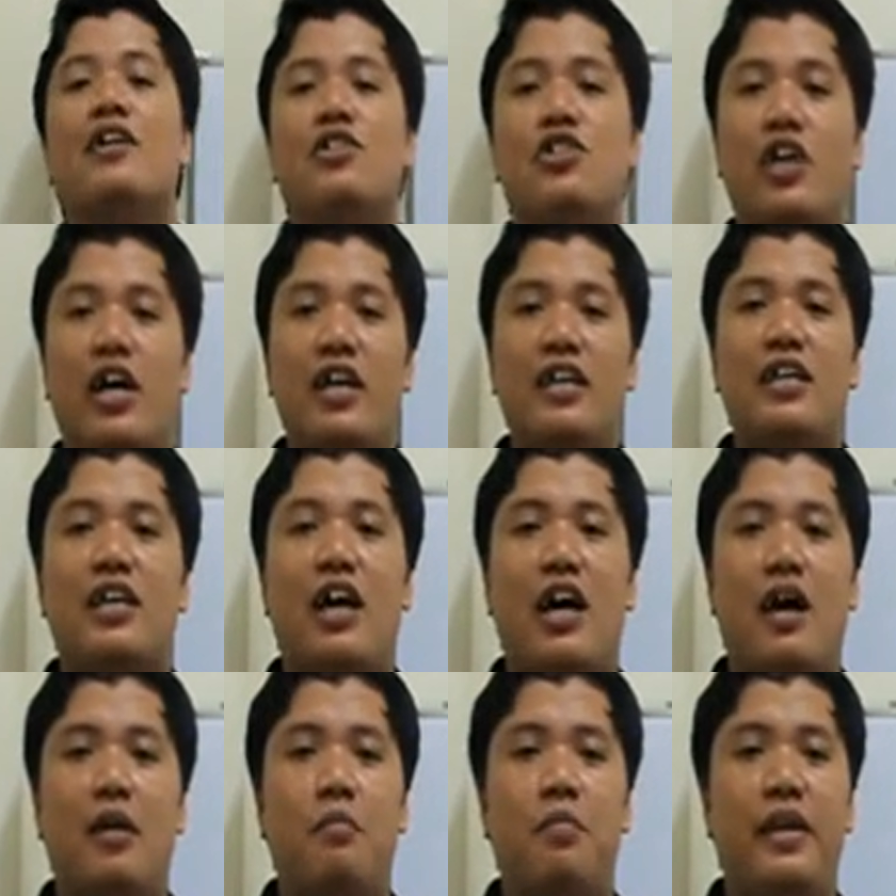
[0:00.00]
John
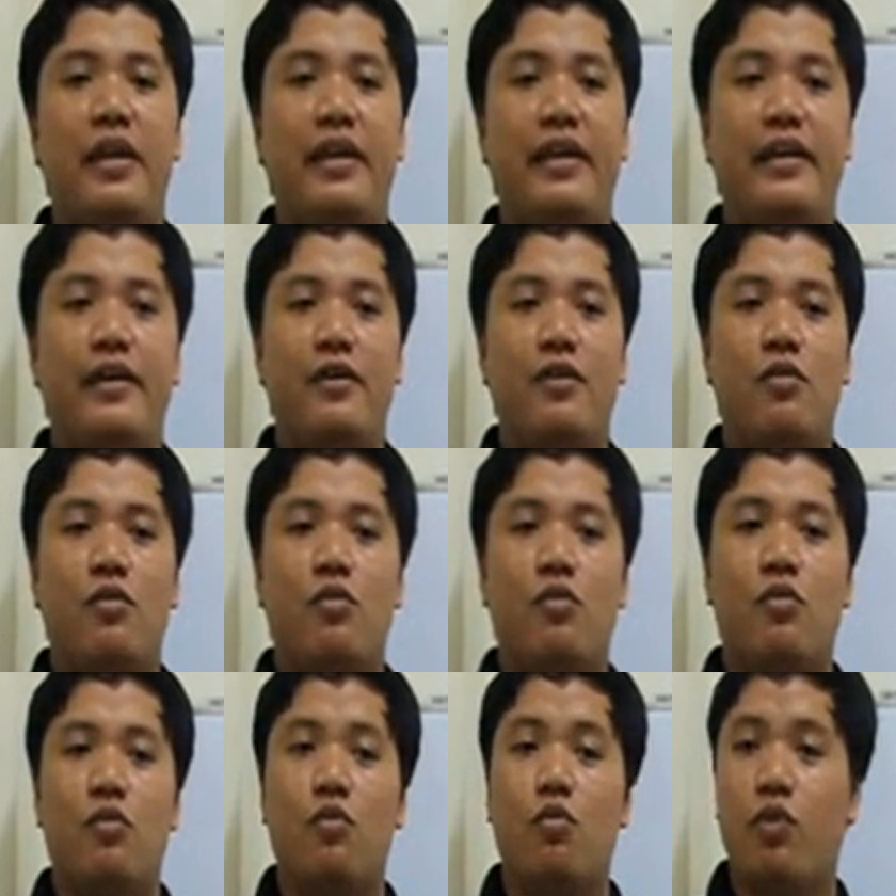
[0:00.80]
Copley
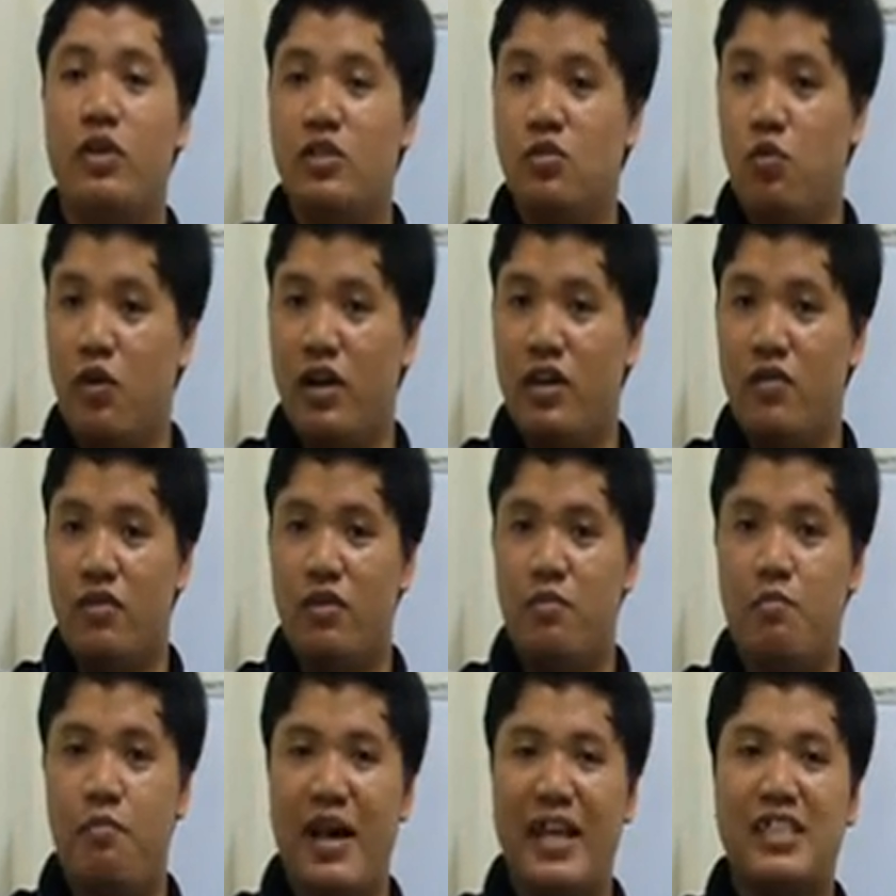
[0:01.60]
was one
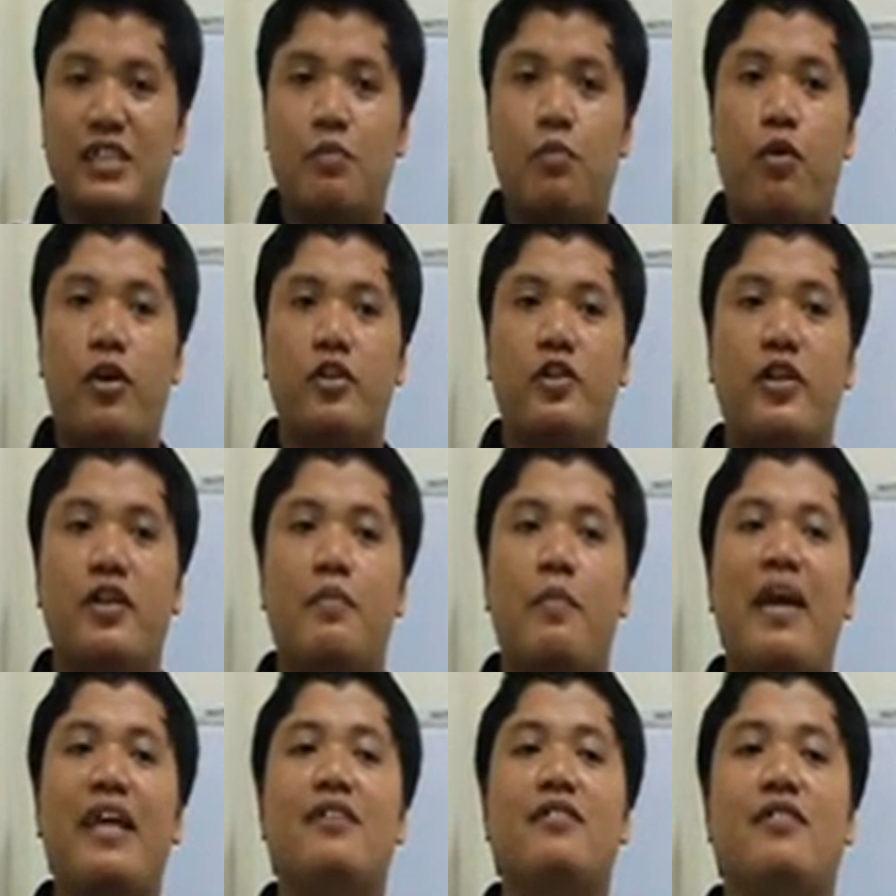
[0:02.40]
of the best
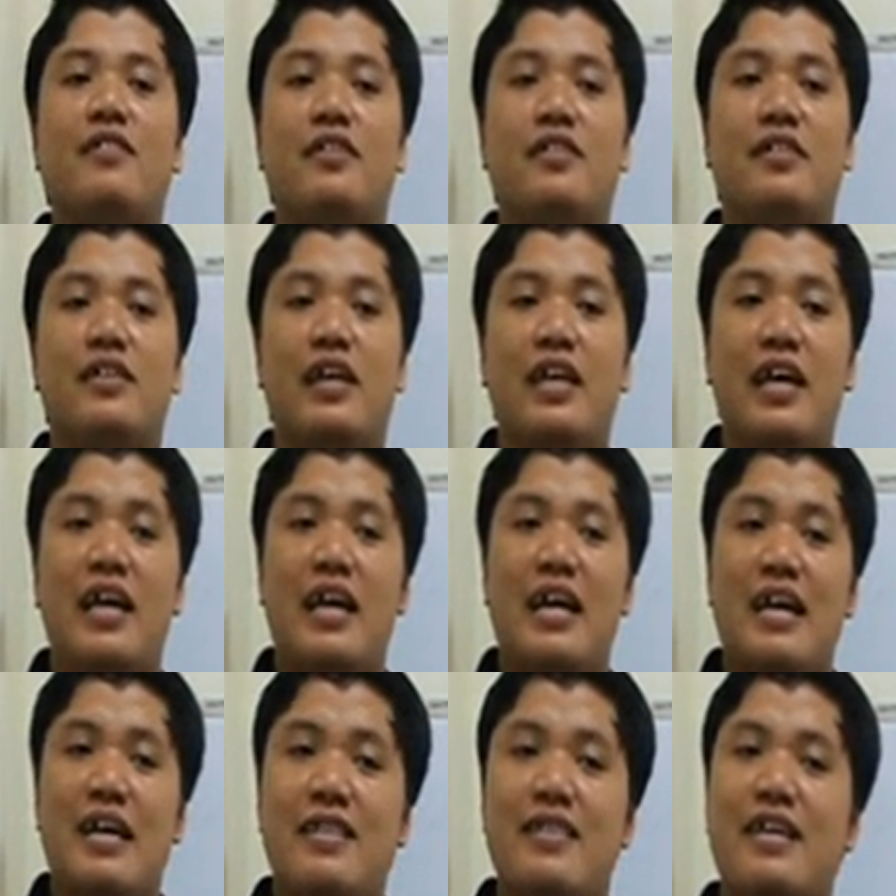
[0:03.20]
portrait painters
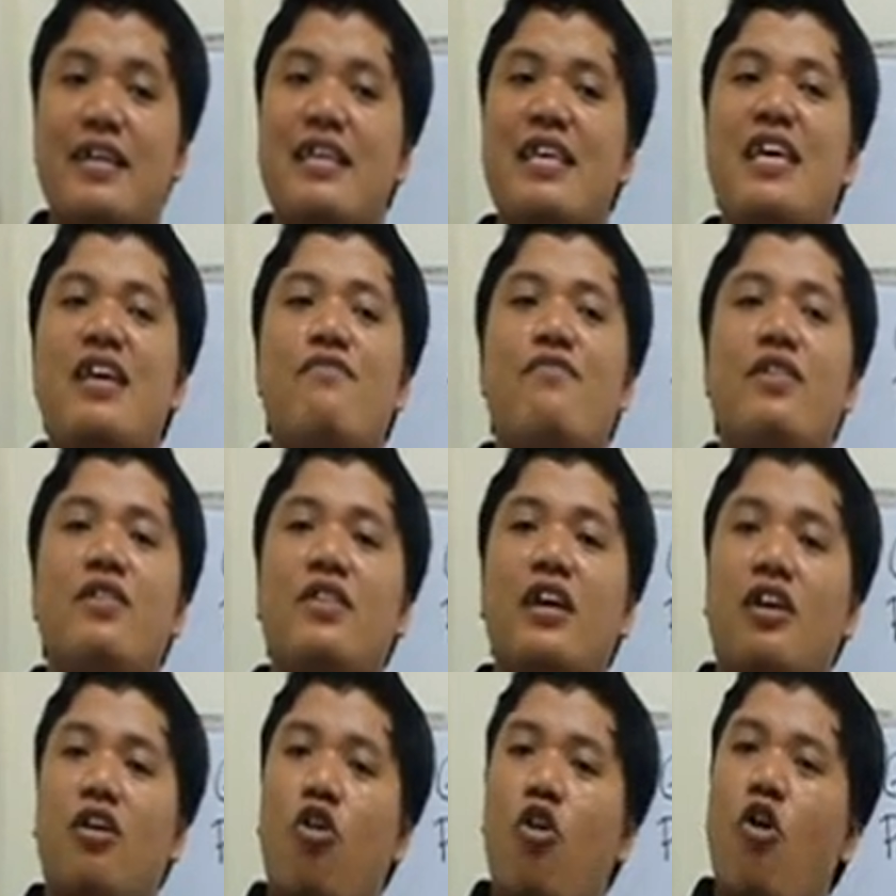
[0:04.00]
that
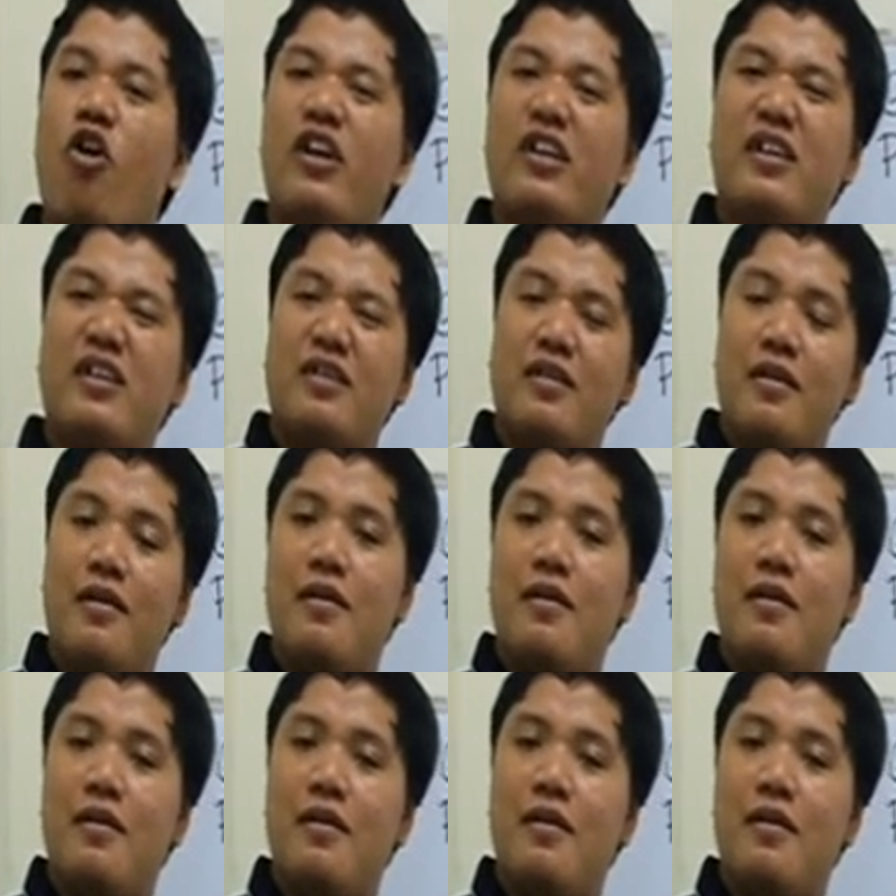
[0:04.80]
even the court